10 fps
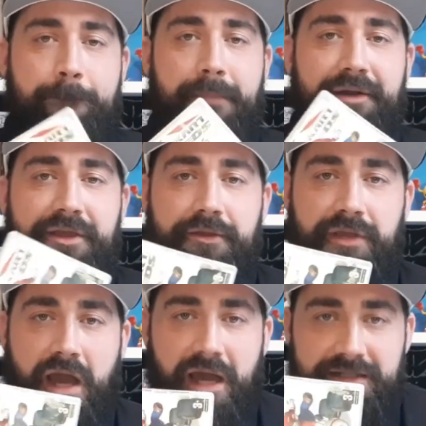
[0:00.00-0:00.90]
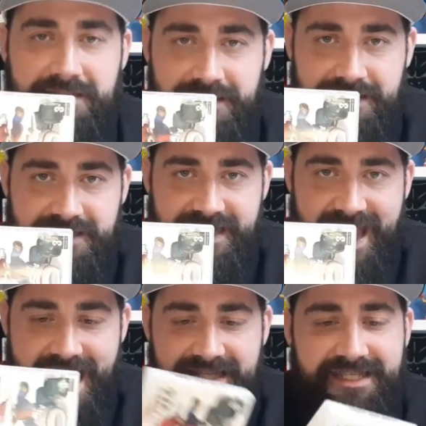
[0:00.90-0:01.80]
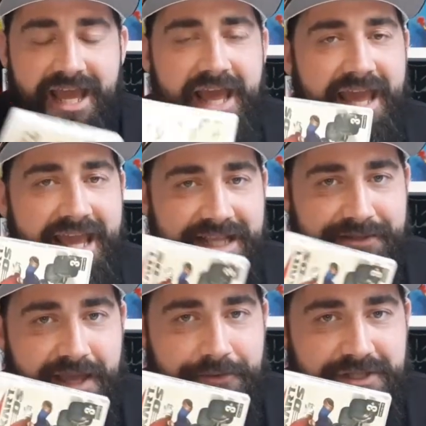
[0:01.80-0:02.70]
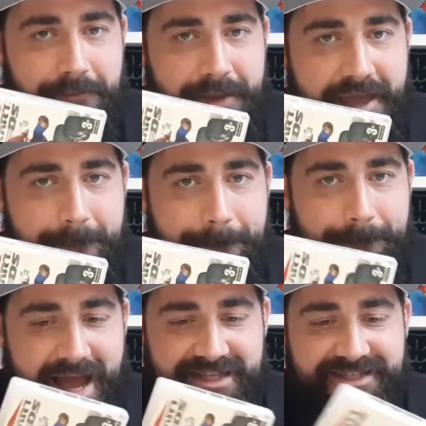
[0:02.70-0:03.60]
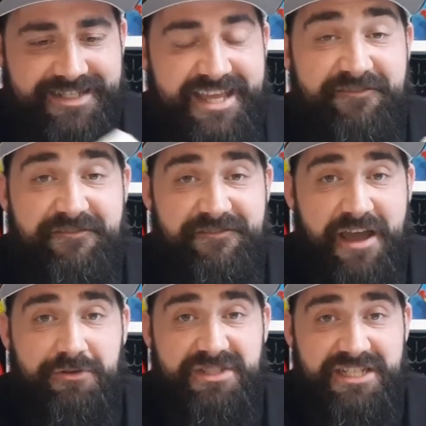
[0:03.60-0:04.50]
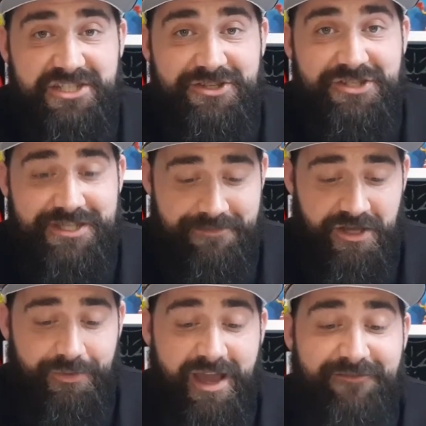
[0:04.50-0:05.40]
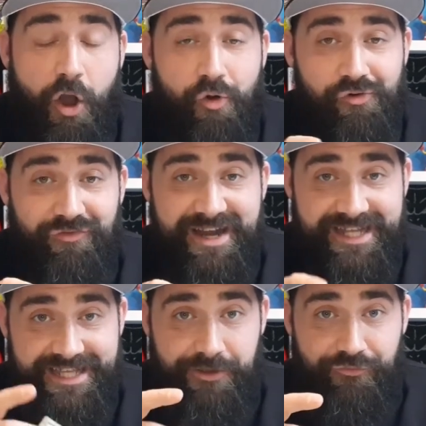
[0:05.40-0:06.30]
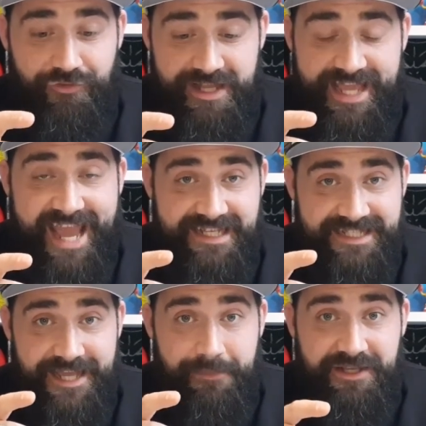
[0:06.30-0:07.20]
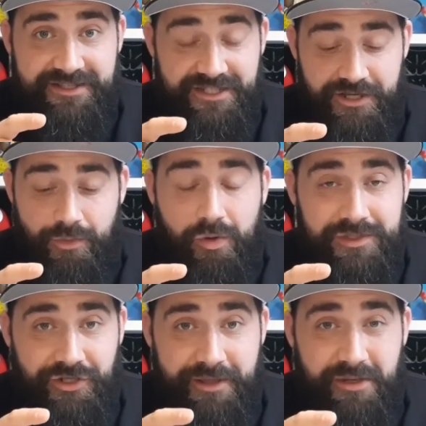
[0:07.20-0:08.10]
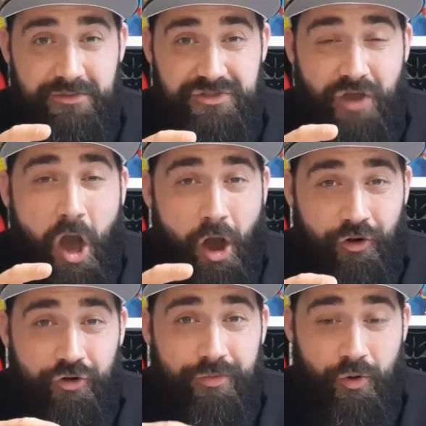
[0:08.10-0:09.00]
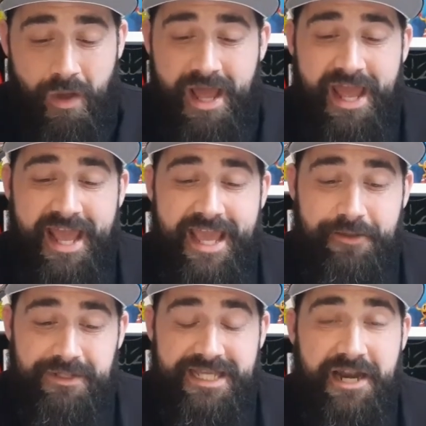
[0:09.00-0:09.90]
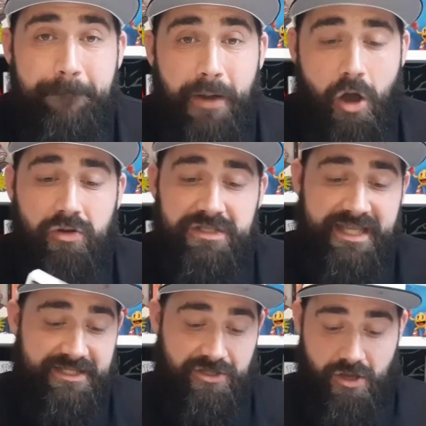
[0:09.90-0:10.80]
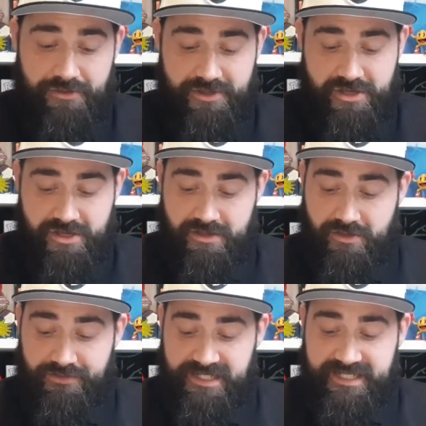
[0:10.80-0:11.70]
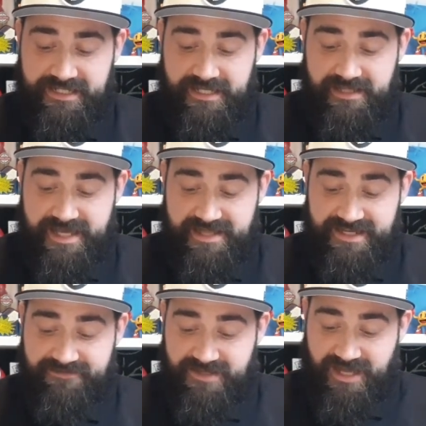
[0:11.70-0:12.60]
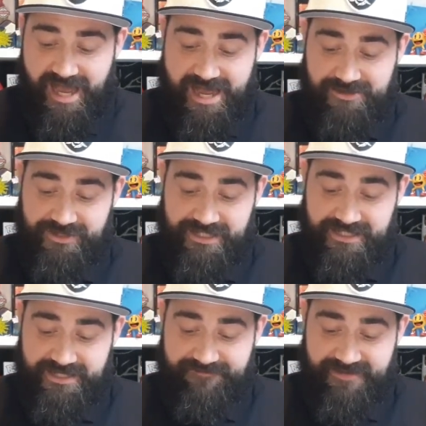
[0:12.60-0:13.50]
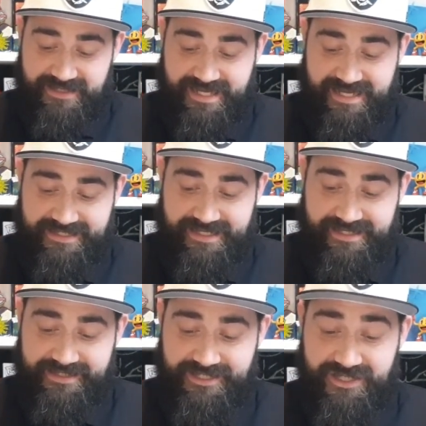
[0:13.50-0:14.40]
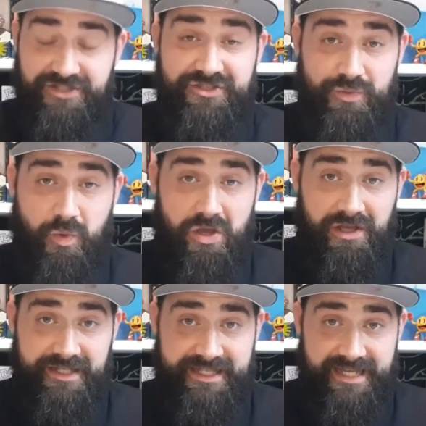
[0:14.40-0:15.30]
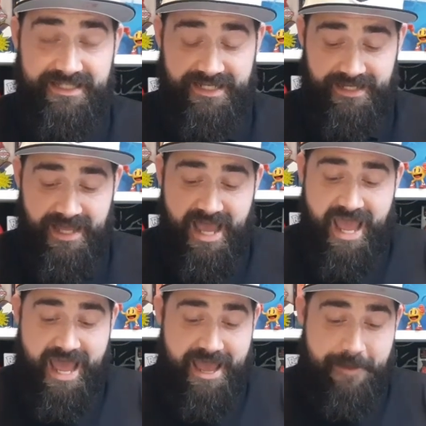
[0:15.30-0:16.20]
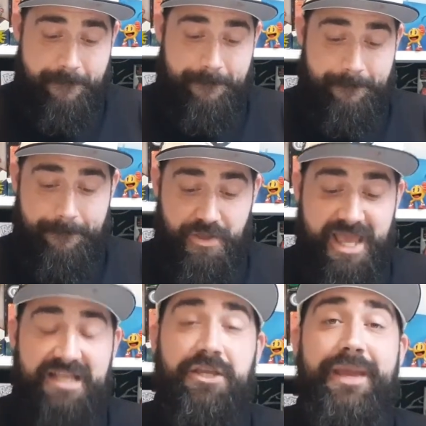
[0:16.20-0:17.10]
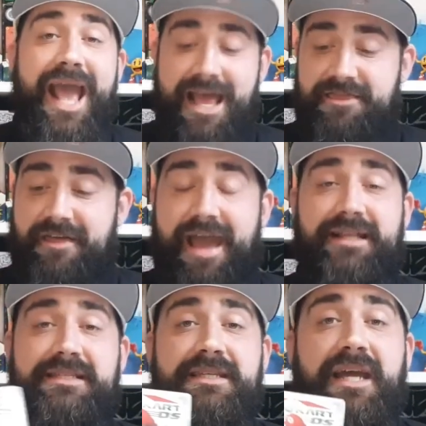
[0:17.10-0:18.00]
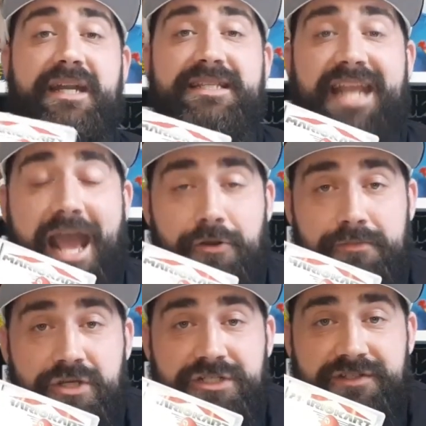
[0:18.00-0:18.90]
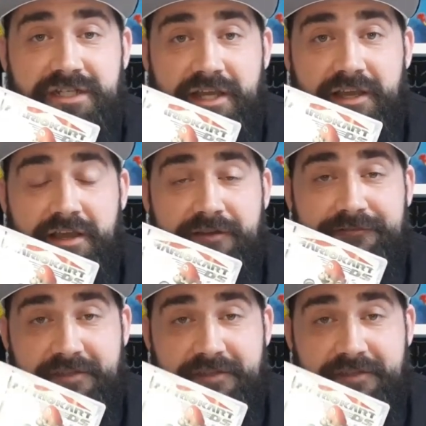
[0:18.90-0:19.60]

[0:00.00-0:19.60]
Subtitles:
Mario Kart DS. It was a bit battered. It felt disgusting, by the way. I've already recased it because I don't know what was on it, but it was horrible. It was in a box. It's got the disc in there. The cartridge isn't in fantastic condition. It does work. I tested it. But yeah, so we had that, and I said, how much for